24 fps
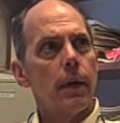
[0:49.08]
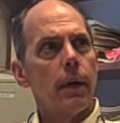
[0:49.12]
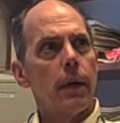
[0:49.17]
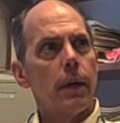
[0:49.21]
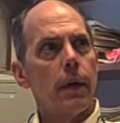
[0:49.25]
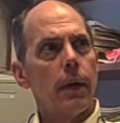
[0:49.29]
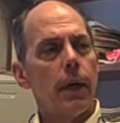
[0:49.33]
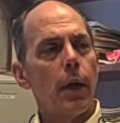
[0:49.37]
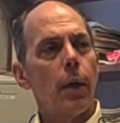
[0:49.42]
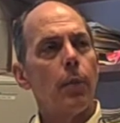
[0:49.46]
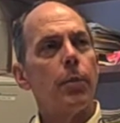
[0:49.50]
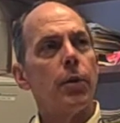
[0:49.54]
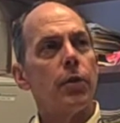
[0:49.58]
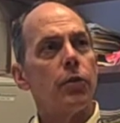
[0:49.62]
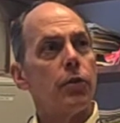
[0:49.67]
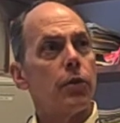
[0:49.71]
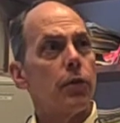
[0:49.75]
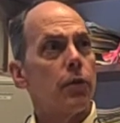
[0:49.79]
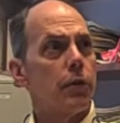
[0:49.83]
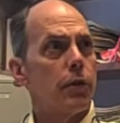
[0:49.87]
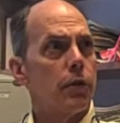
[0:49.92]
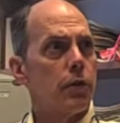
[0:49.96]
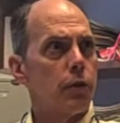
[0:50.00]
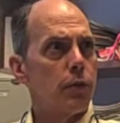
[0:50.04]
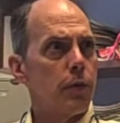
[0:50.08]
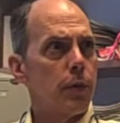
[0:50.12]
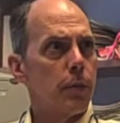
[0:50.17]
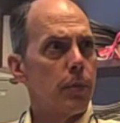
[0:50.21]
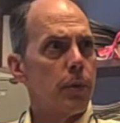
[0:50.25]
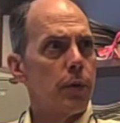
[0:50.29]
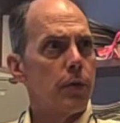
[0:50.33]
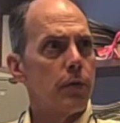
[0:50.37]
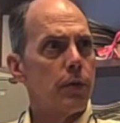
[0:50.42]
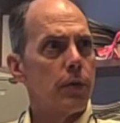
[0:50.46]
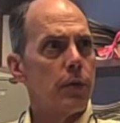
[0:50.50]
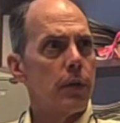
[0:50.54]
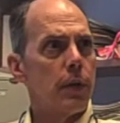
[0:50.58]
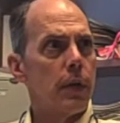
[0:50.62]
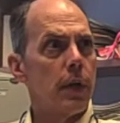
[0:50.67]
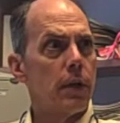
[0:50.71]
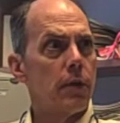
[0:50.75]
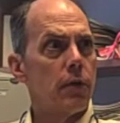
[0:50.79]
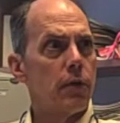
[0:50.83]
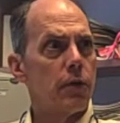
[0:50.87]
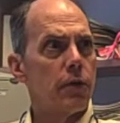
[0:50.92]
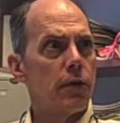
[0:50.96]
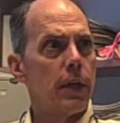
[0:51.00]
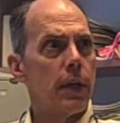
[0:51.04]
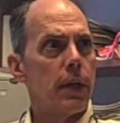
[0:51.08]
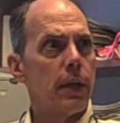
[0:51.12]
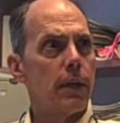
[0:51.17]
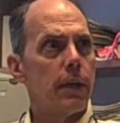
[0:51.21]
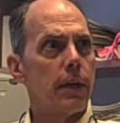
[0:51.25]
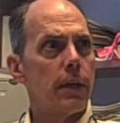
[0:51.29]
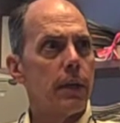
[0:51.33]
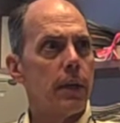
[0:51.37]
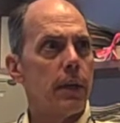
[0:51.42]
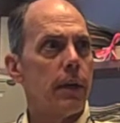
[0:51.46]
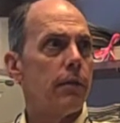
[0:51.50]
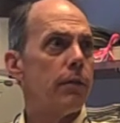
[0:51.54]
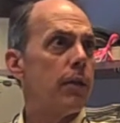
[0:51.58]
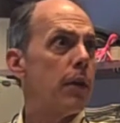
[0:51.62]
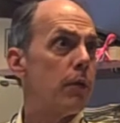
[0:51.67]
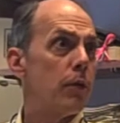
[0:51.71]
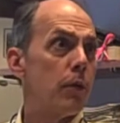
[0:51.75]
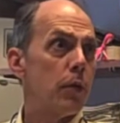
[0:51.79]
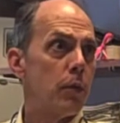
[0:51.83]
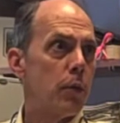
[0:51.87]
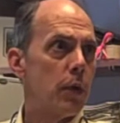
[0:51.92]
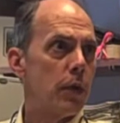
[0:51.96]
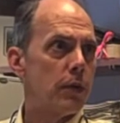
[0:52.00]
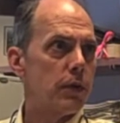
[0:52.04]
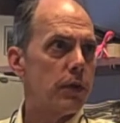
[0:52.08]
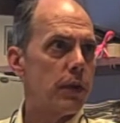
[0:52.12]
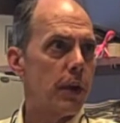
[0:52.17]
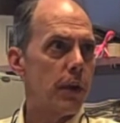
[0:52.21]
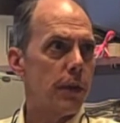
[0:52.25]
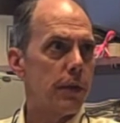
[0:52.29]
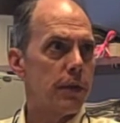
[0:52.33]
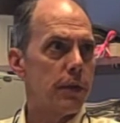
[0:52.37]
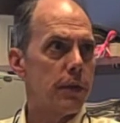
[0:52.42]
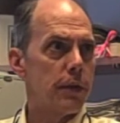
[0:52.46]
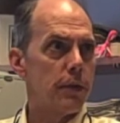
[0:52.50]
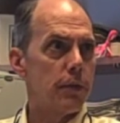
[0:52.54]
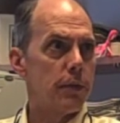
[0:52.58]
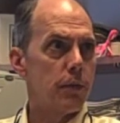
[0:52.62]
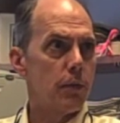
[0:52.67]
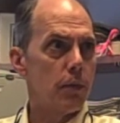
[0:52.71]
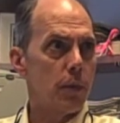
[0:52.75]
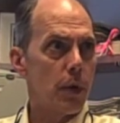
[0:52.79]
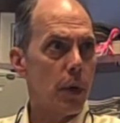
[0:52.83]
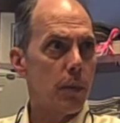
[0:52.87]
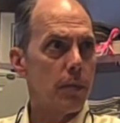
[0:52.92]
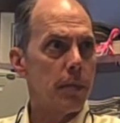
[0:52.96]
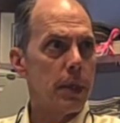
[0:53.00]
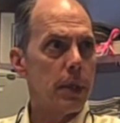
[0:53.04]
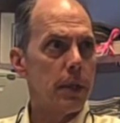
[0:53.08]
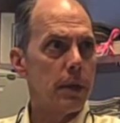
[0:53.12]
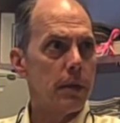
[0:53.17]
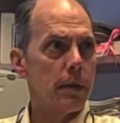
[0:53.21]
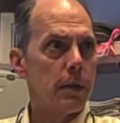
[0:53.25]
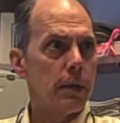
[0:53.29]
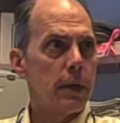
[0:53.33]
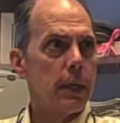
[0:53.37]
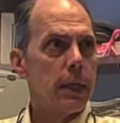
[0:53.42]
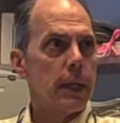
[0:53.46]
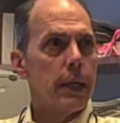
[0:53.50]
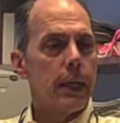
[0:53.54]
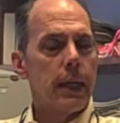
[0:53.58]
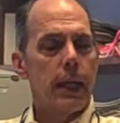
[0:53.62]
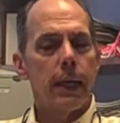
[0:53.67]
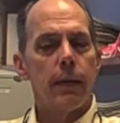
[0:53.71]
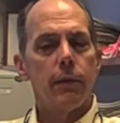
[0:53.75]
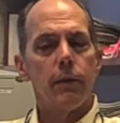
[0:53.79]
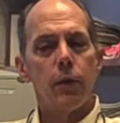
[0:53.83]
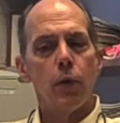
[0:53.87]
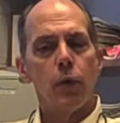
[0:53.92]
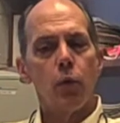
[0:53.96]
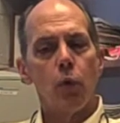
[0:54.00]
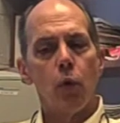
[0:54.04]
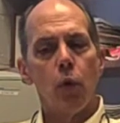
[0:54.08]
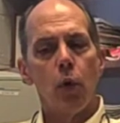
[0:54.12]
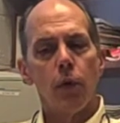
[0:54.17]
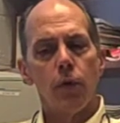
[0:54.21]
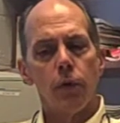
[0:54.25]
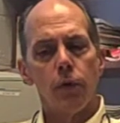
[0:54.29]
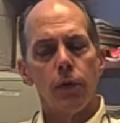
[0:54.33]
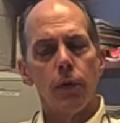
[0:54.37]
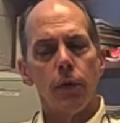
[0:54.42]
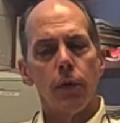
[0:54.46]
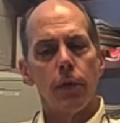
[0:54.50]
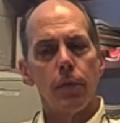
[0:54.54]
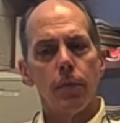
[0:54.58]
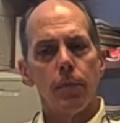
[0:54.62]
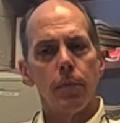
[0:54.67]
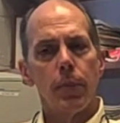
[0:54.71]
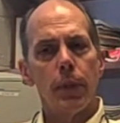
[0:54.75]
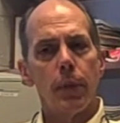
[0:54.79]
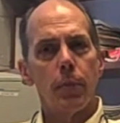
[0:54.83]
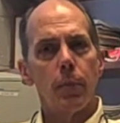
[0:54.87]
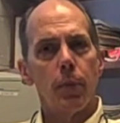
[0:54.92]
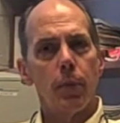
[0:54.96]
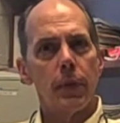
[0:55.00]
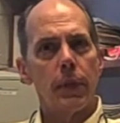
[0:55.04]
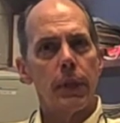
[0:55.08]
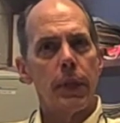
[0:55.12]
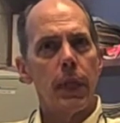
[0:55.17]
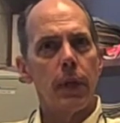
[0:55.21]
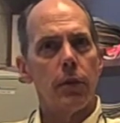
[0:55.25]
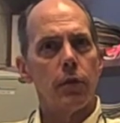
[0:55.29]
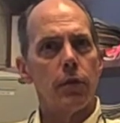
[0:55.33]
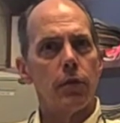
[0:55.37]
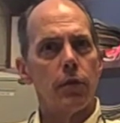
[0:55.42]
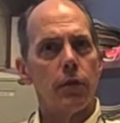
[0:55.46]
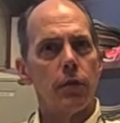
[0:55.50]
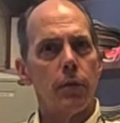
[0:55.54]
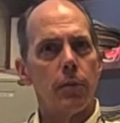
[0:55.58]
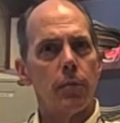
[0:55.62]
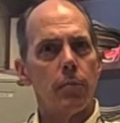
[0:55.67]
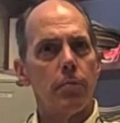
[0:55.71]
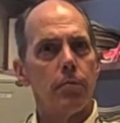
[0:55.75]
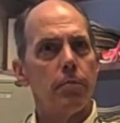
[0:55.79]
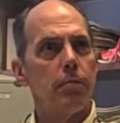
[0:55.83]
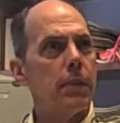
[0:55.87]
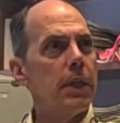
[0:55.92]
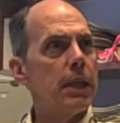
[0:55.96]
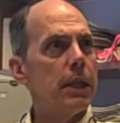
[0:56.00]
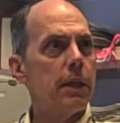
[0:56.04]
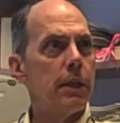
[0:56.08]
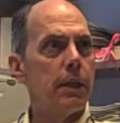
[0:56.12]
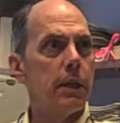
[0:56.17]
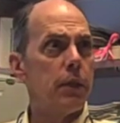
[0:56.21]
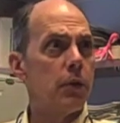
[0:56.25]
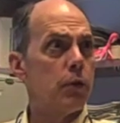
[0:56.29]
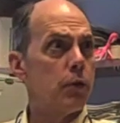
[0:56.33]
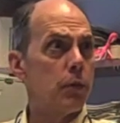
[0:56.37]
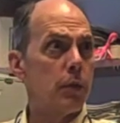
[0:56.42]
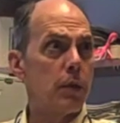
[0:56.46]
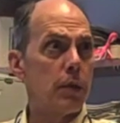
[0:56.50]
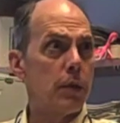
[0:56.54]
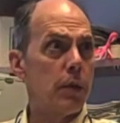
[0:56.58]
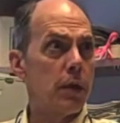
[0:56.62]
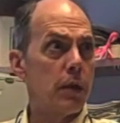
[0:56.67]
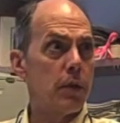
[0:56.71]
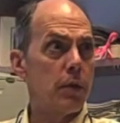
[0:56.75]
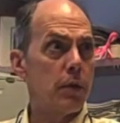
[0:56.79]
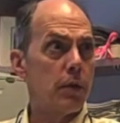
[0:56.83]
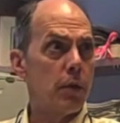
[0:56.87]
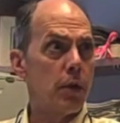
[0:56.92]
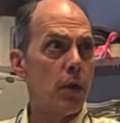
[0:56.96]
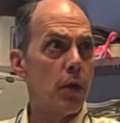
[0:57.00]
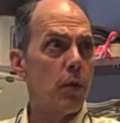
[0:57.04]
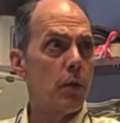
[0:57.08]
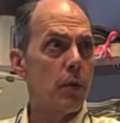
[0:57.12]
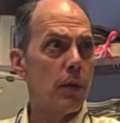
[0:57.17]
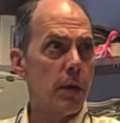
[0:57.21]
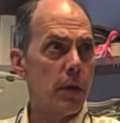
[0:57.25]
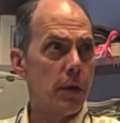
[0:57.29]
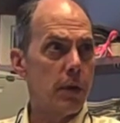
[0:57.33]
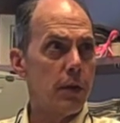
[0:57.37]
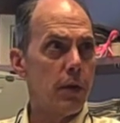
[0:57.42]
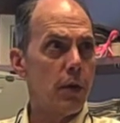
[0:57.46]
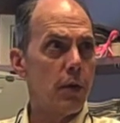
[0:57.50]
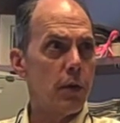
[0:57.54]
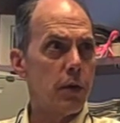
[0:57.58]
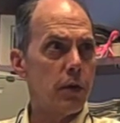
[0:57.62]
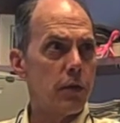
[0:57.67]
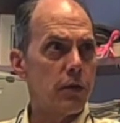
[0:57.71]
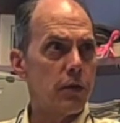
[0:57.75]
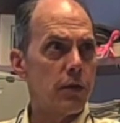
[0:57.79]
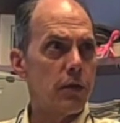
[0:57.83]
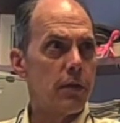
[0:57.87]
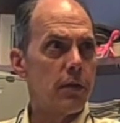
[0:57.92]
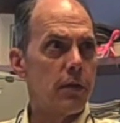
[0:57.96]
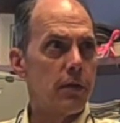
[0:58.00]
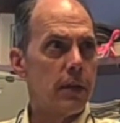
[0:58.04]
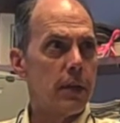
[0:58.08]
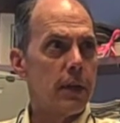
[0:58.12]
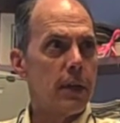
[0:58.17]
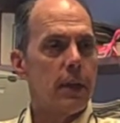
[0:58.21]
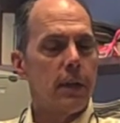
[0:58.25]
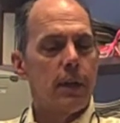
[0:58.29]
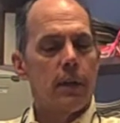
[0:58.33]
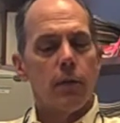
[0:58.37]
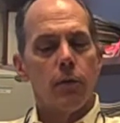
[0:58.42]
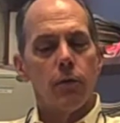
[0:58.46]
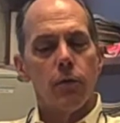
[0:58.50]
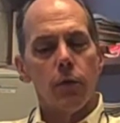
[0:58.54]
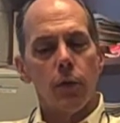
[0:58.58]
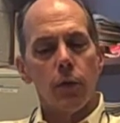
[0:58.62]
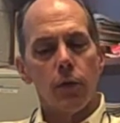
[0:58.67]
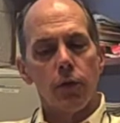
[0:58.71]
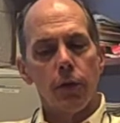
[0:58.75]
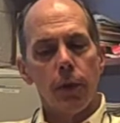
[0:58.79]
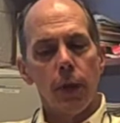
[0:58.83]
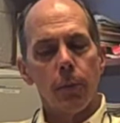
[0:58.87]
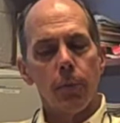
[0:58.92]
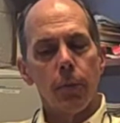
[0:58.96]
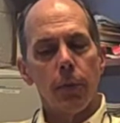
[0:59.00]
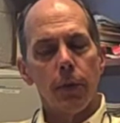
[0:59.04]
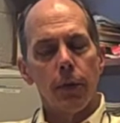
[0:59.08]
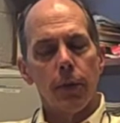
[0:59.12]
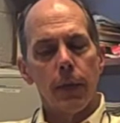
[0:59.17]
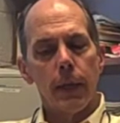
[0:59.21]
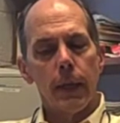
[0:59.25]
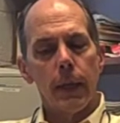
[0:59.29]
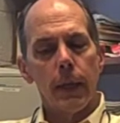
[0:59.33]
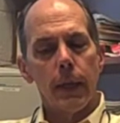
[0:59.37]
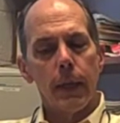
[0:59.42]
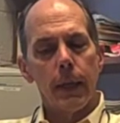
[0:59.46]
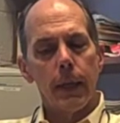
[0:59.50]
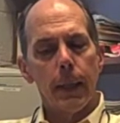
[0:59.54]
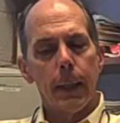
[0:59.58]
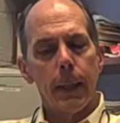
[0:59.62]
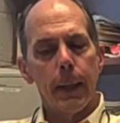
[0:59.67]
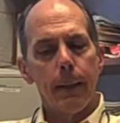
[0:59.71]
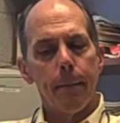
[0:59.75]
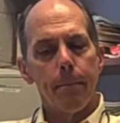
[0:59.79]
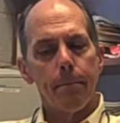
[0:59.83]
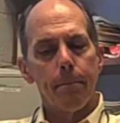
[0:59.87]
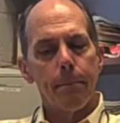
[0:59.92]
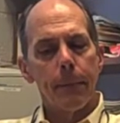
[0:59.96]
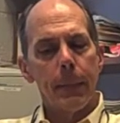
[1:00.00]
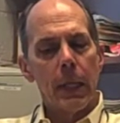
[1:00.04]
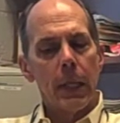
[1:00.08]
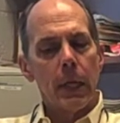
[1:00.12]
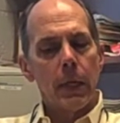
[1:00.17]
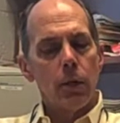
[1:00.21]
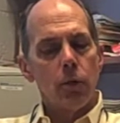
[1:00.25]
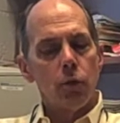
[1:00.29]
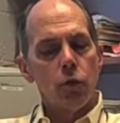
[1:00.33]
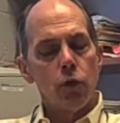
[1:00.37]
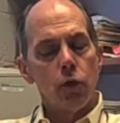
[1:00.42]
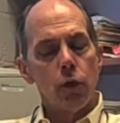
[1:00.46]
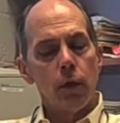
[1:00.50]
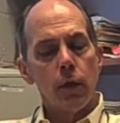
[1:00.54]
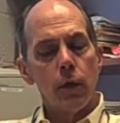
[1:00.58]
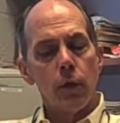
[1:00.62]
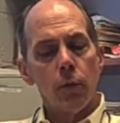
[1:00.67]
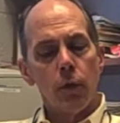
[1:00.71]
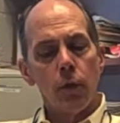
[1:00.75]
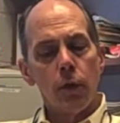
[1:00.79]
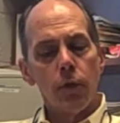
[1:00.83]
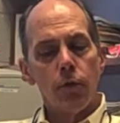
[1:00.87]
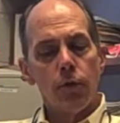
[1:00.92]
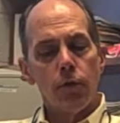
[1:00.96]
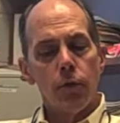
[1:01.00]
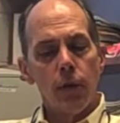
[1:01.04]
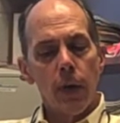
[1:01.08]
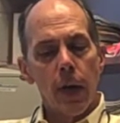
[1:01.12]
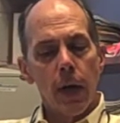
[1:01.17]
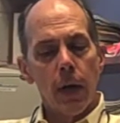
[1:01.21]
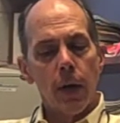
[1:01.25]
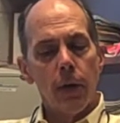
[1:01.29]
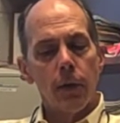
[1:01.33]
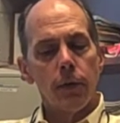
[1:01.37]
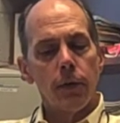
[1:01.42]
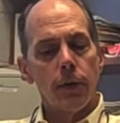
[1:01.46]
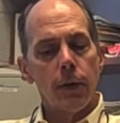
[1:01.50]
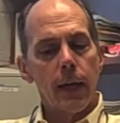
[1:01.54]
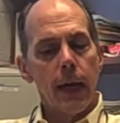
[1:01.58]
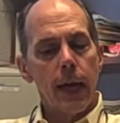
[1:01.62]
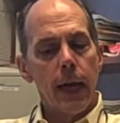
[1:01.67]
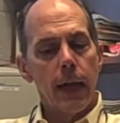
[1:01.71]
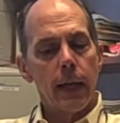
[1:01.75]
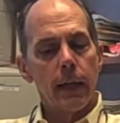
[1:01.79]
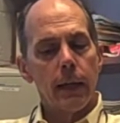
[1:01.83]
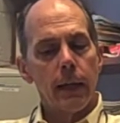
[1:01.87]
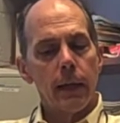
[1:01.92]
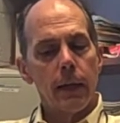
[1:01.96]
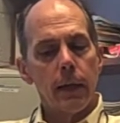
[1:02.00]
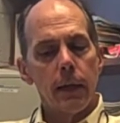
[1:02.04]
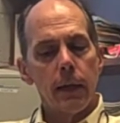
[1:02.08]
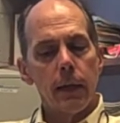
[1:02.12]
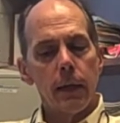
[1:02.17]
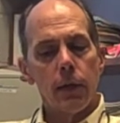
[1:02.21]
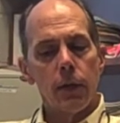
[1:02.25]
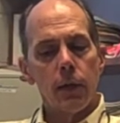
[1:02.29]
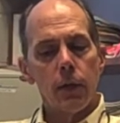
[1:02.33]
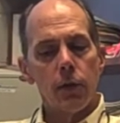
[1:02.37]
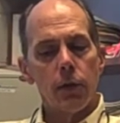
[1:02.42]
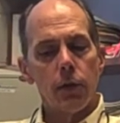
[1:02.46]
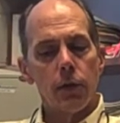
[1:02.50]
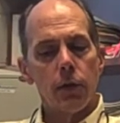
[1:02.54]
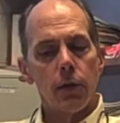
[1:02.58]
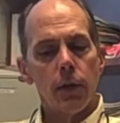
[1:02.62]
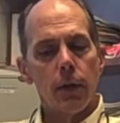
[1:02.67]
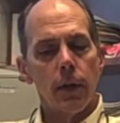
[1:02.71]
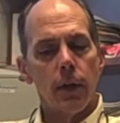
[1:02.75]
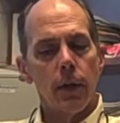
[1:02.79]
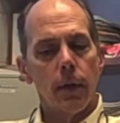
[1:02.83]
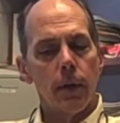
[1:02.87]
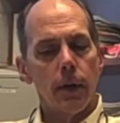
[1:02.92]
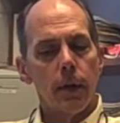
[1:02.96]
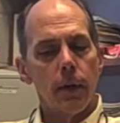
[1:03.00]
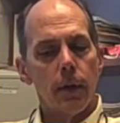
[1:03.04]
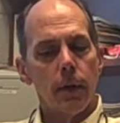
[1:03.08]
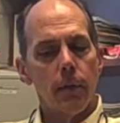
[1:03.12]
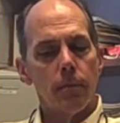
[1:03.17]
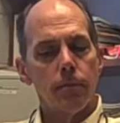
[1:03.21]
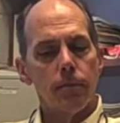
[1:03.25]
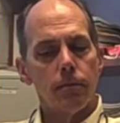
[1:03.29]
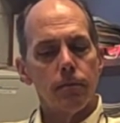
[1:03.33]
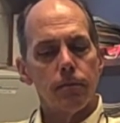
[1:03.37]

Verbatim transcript: uh, help us to contribute to an understanding of everyone's health and well-being. And if it weren't for people with Down syndrome, many of these would gonna go unnoticed. For example, the um, gene that we found that is uh,